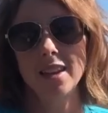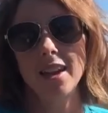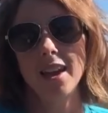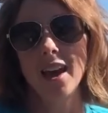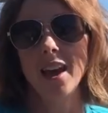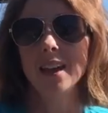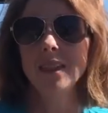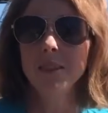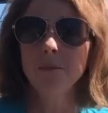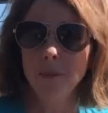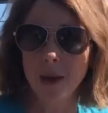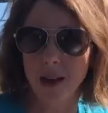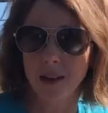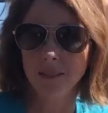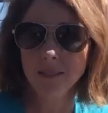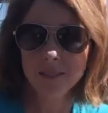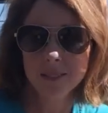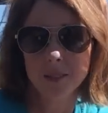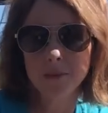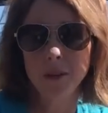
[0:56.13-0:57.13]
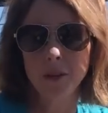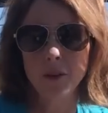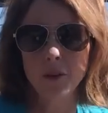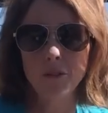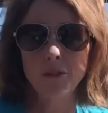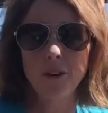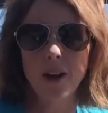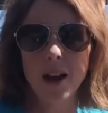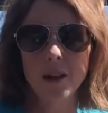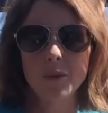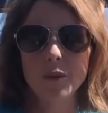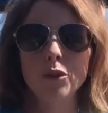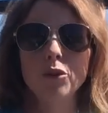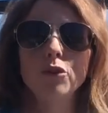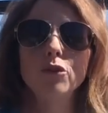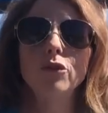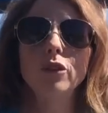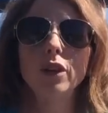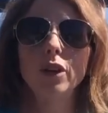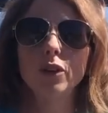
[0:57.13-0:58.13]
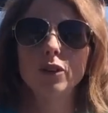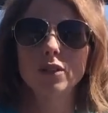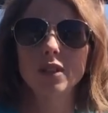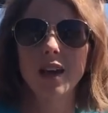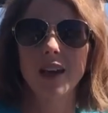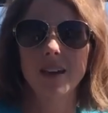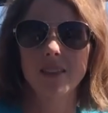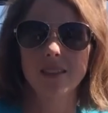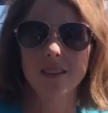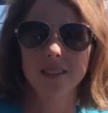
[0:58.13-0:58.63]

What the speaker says: and the bell to be notified when new videos like